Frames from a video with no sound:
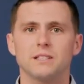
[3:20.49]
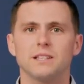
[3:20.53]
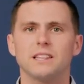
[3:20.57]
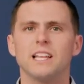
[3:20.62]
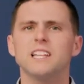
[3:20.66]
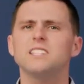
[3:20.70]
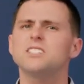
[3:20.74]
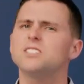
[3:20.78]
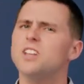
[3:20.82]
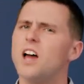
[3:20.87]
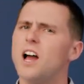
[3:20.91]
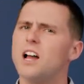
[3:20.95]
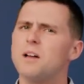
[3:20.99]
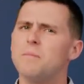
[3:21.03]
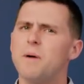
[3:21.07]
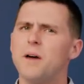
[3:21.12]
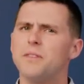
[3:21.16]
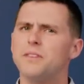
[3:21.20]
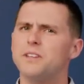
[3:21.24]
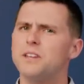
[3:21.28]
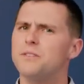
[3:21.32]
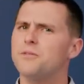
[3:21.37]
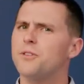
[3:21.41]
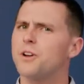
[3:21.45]
let's talk about
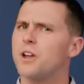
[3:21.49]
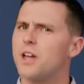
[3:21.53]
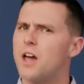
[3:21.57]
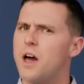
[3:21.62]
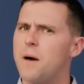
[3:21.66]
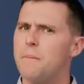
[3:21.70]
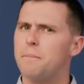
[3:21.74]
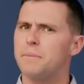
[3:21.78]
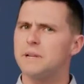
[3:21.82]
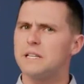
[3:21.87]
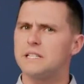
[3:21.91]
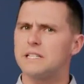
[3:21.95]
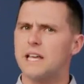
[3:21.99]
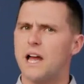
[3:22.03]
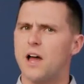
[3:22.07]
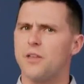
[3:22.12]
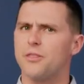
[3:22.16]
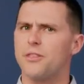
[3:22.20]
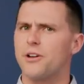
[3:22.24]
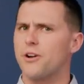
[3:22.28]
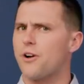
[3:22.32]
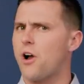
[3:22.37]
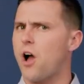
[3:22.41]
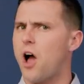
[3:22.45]
the different companies out
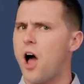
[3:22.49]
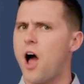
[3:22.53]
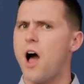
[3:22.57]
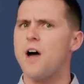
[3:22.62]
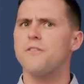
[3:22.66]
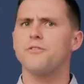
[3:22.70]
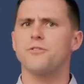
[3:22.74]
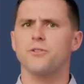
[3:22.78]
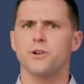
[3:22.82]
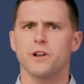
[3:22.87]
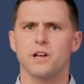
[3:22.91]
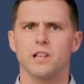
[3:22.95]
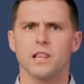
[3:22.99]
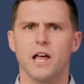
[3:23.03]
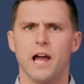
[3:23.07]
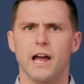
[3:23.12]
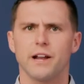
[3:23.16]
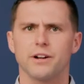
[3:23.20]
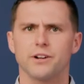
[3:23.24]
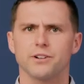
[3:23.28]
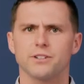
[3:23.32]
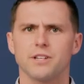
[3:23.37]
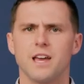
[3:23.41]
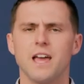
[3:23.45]
there offering
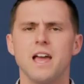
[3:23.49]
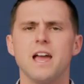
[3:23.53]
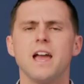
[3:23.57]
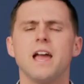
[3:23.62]
aligners